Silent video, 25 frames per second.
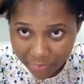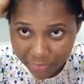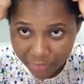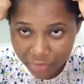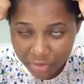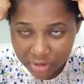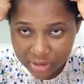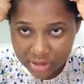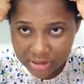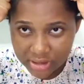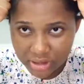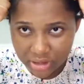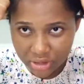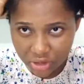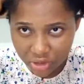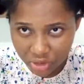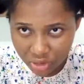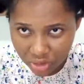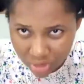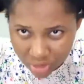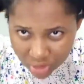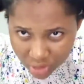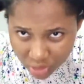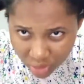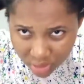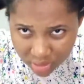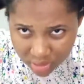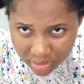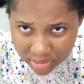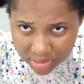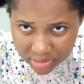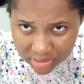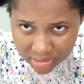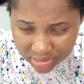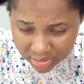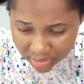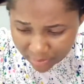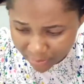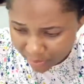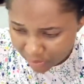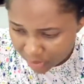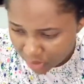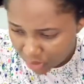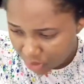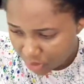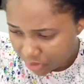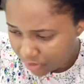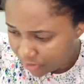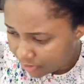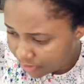front section is not deep
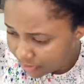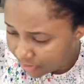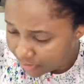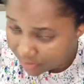enough.